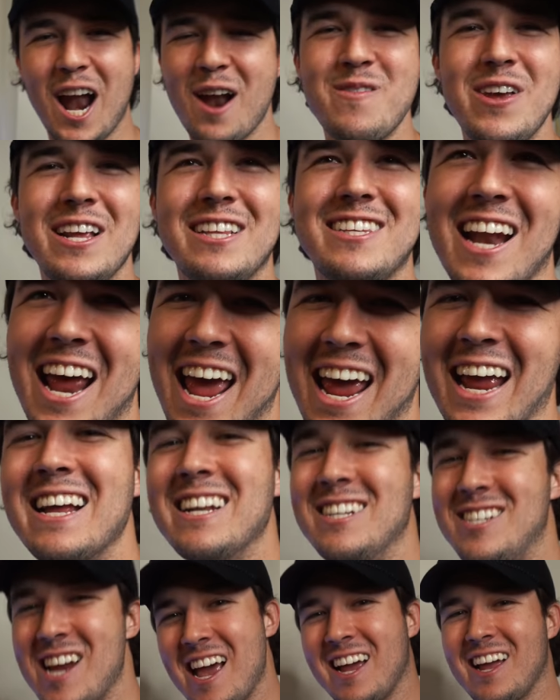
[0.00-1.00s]
on me
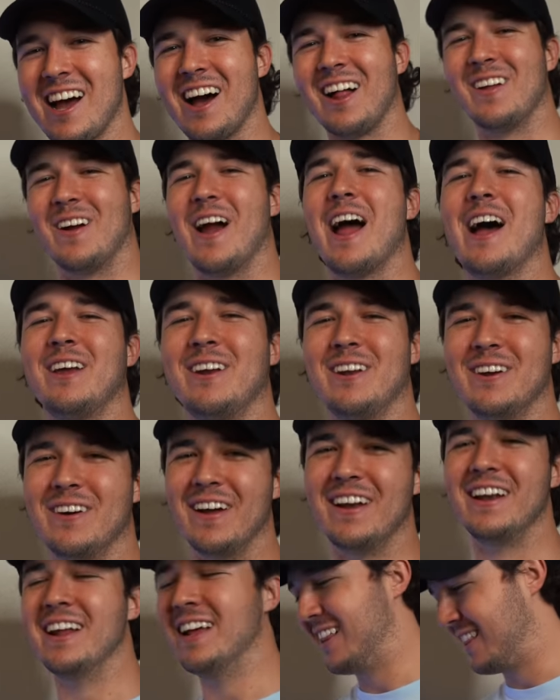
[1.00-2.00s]
today. Jay Cutler, how you
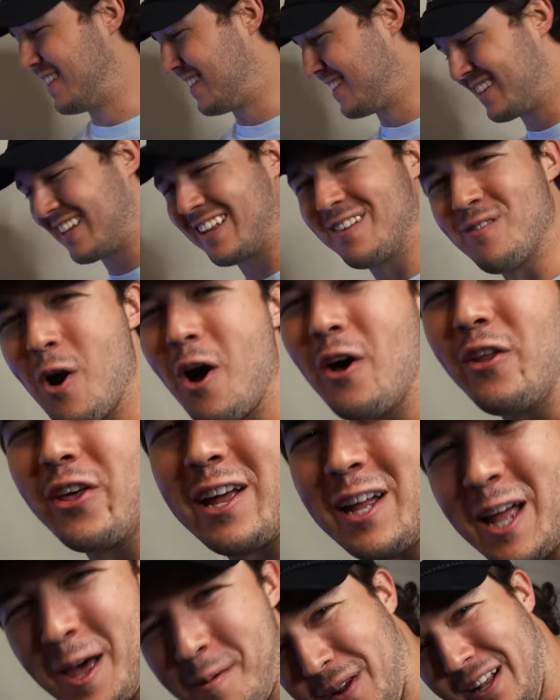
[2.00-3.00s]
doing? Roll the
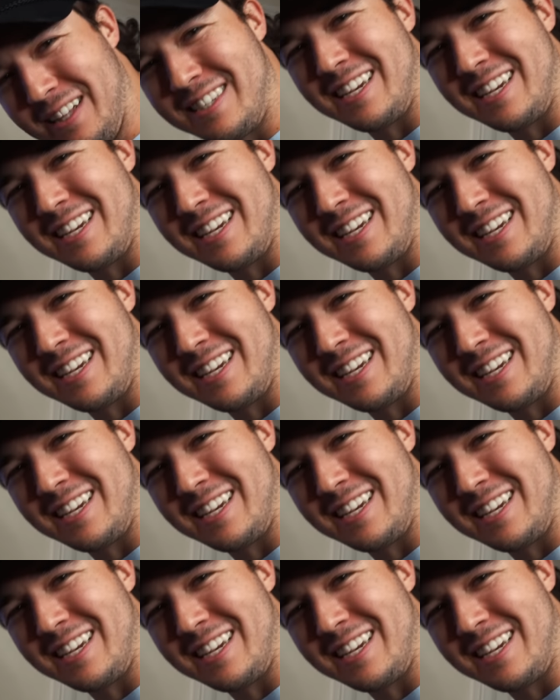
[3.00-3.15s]
clip.